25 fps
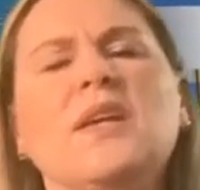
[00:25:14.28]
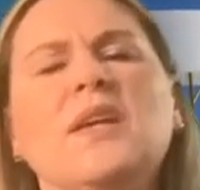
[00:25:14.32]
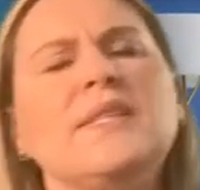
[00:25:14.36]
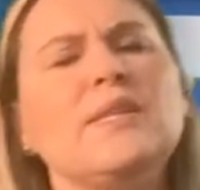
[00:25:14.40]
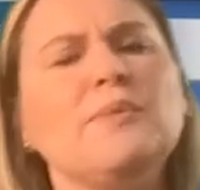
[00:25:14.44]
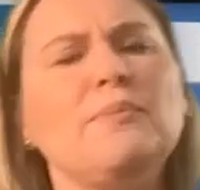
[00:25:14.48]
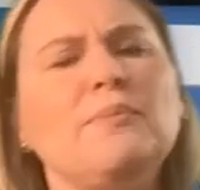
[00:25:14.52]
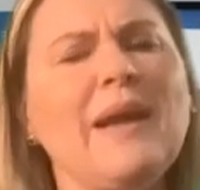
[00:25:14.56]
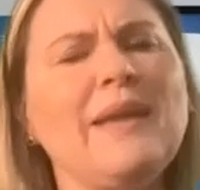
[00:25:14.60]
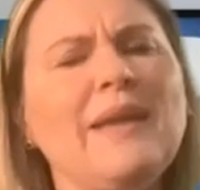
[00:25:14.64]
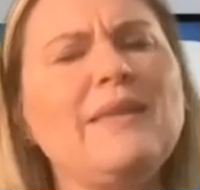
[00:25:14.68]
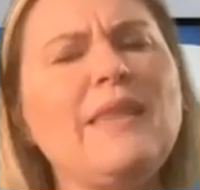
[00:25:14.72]

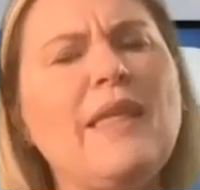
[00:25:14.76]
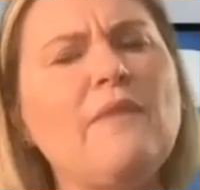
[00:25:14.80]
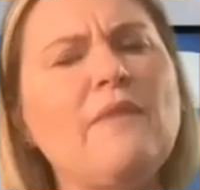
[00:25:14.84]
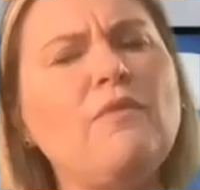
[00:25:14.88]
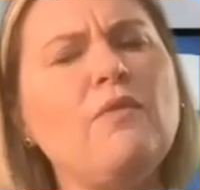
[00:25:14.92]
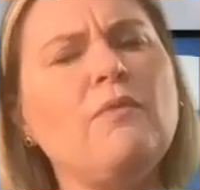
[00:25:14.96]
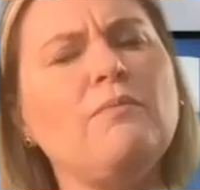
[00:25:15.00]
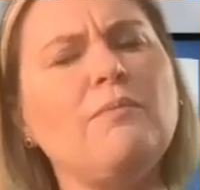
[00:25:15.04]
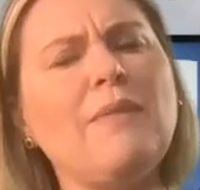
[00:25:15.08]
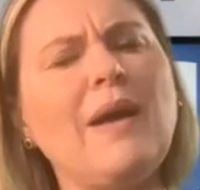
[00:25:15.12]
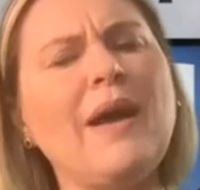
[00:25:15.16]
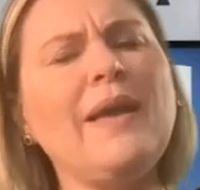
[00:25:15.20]
So
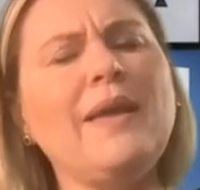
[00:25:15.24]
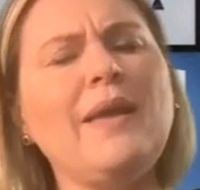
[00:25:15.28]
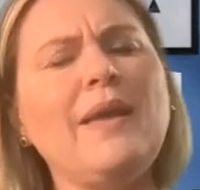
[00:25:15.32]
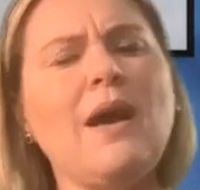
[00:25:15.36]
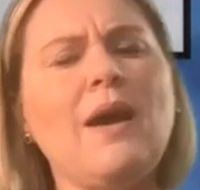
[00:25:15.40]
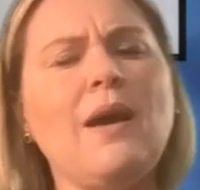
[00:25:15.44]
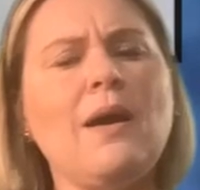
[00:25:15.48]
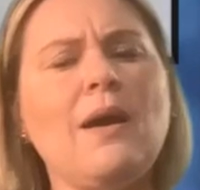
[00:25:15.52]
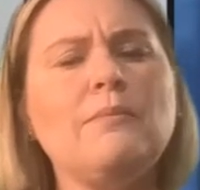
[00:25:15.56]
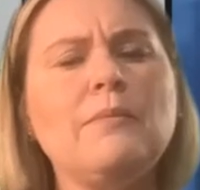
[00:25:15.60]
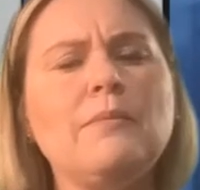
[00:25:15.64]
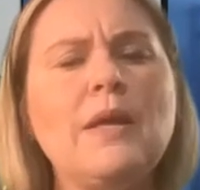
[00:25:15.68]

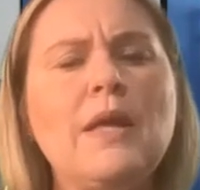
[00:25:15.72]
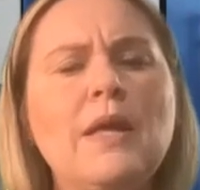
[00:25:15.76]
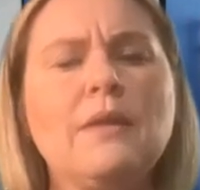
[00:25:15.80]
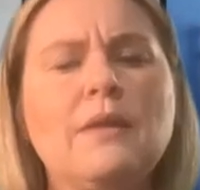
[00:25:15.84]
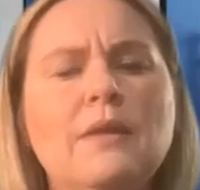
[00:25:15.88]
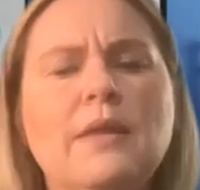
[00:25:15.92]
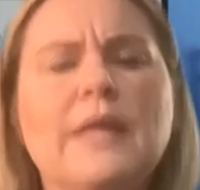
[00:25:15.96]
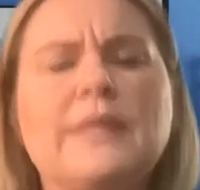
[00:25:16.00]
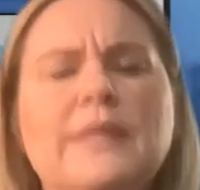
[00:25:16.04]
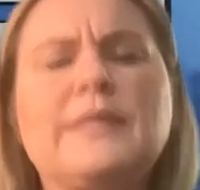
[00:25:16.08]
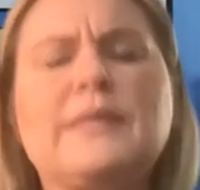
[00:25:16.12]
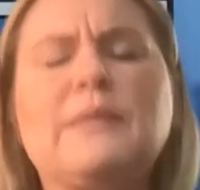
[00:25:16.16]
my
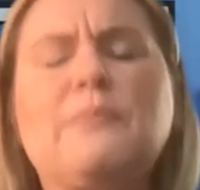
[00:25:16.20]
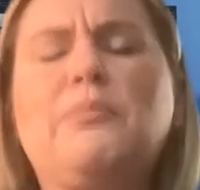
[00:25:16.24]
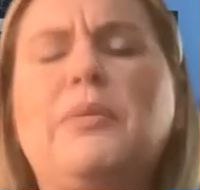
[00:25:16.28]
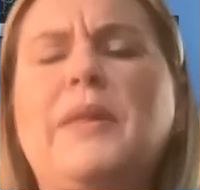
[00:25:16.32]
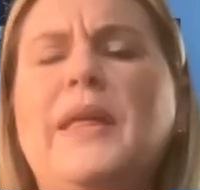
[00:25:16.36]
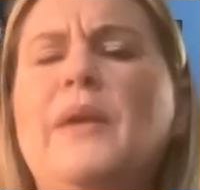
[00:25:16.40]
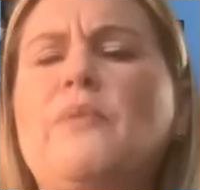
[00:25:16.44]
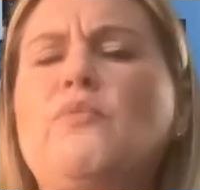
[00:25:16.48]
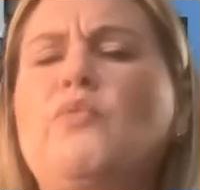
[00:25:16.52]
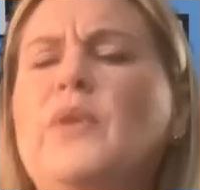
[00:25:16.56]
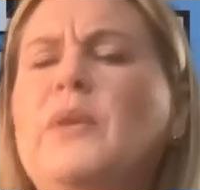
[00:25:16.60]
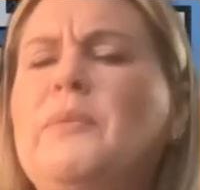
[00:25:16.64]
lesson
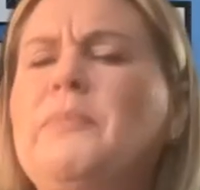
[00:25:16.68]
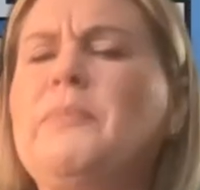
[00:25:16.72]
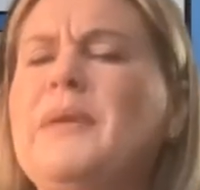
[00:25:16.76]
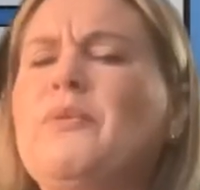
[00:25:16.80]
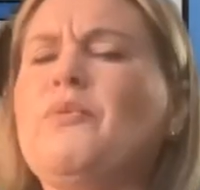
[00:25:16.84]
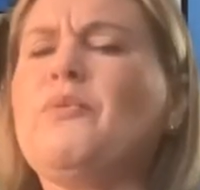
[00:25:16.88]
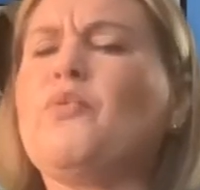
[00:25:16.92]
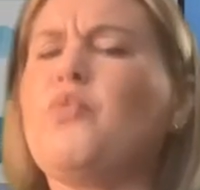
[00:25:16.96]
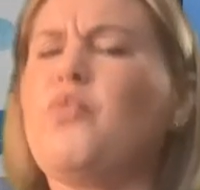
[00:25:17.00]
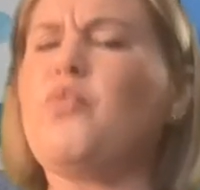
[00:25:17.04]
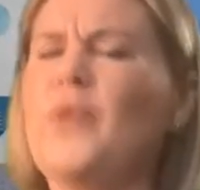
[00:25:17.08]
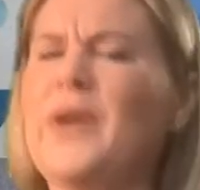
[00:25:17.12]
plan would have
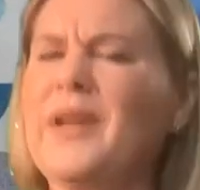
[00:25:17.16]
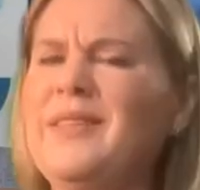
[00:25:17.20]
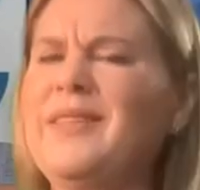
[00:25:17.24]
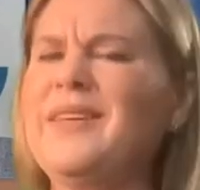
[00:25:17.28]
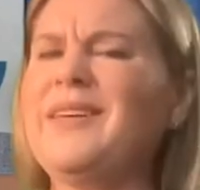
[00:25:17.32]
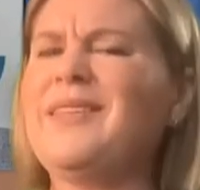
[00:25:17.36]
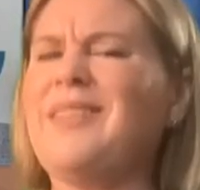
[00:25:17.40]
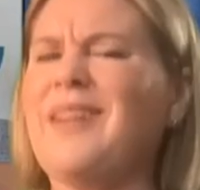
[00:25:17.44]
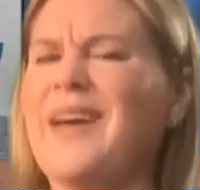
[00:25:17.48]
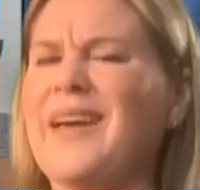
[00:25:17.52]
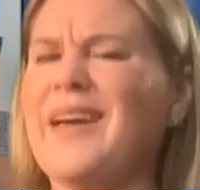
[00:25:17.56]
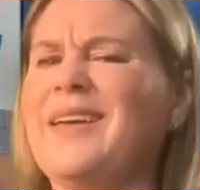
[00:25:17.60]
been
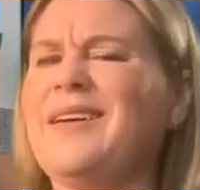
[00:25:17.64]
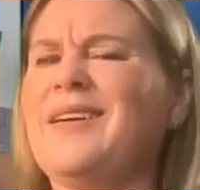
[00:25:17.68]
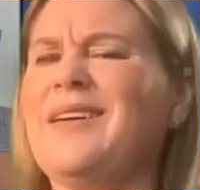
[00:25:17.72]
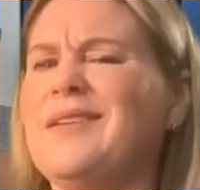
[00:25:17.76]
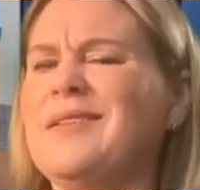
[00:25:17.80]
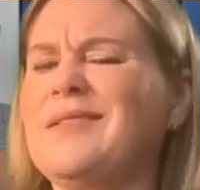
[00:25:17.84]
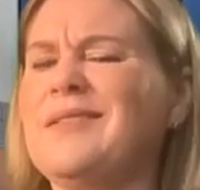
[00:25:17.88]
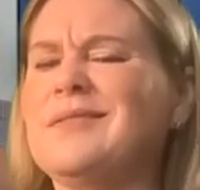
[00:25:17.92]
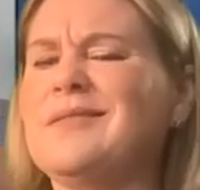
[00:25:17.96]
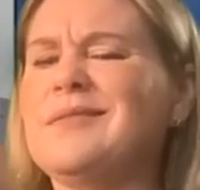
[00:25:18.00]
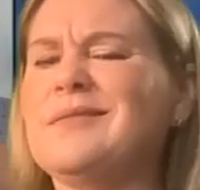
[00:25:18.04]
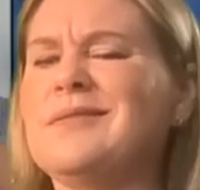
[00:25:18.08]
really like
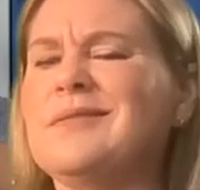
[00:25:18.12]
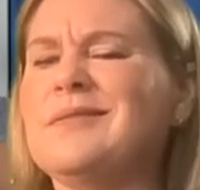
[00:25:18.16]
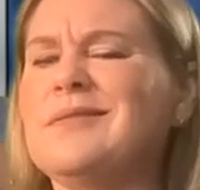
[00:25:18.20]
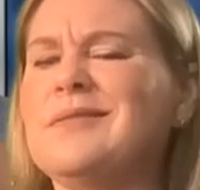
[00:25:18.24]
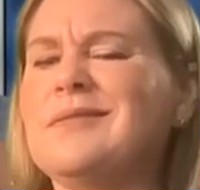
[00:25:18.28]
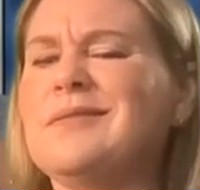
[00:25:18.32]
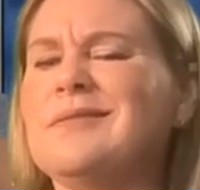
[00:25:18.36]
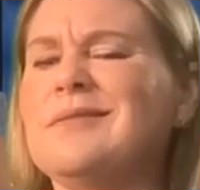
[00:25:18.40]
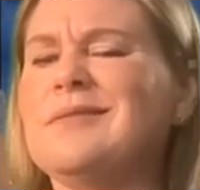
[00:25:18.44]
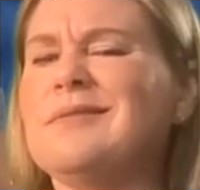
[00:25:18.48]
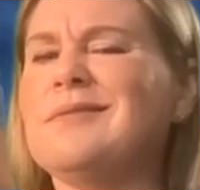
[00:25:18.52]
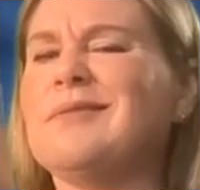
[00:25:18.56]

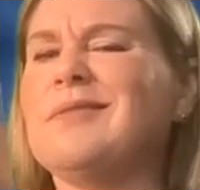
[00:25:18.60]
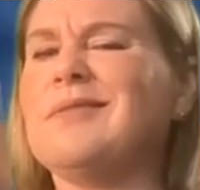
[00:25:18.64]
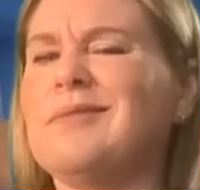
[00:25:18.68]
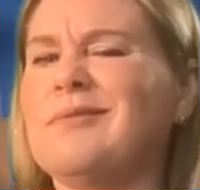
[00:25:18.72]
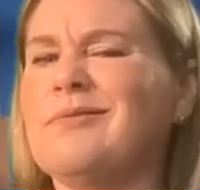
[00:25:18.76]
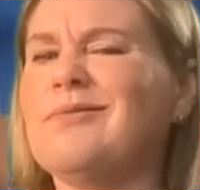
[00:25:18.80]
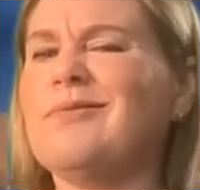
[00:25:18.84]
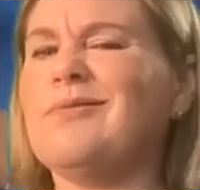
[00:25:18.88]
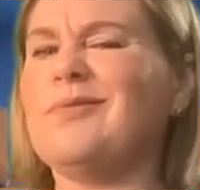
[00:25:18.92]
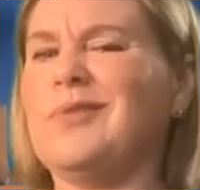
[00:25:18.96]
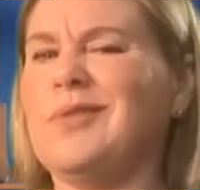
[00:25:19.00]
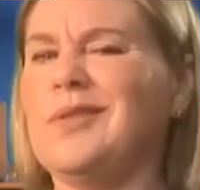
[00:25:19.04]

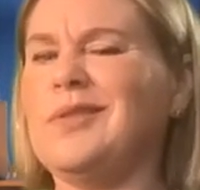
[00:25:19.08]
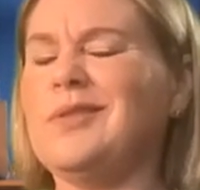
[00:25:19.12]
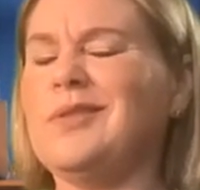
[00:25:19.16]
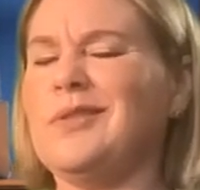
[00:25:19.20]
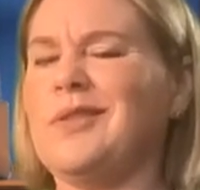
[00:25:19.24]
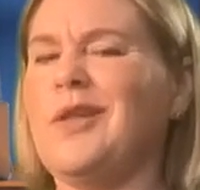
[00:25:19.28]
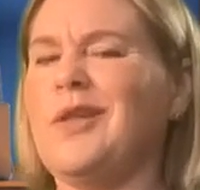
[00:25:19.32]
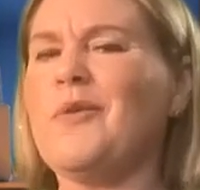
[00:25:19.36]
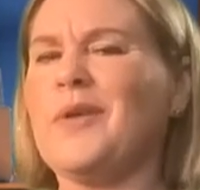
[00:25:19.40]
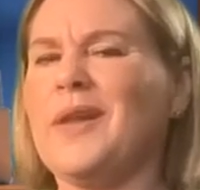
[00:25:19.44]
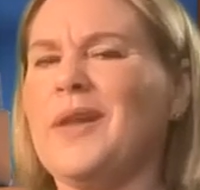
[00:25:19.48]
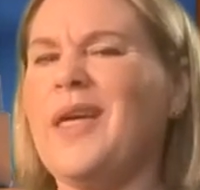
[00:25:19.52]

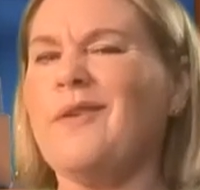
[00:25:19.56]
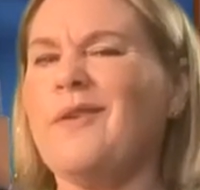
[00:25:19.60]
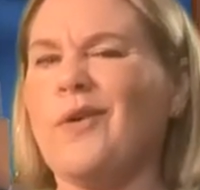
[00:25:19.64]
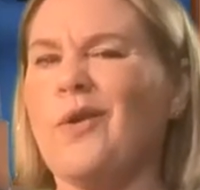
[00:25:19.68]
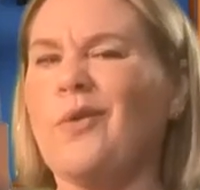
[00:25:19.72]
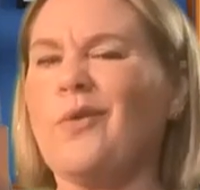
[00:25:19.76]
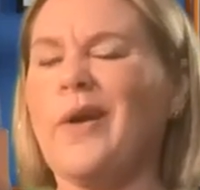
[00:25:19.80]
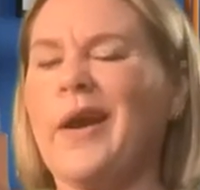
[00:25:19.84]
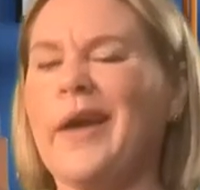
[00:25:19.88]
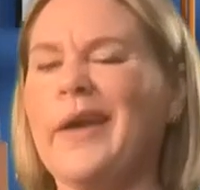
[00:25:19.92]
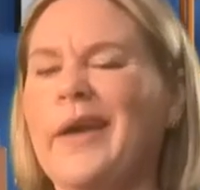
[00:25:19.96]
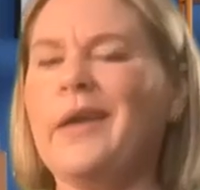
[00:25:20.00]
lower
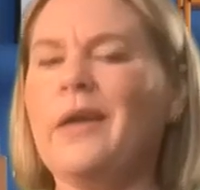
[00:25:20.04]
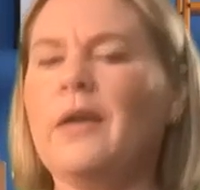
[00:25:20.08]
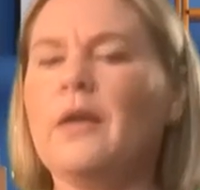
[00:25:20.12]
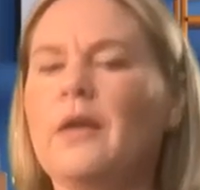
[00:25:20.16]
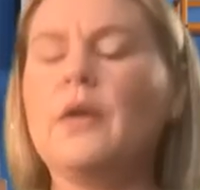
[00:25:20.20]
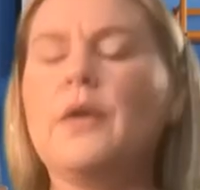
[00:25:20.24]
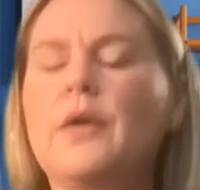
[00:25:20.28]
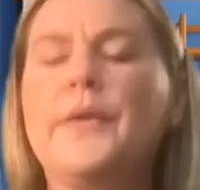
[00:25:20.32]
level, right?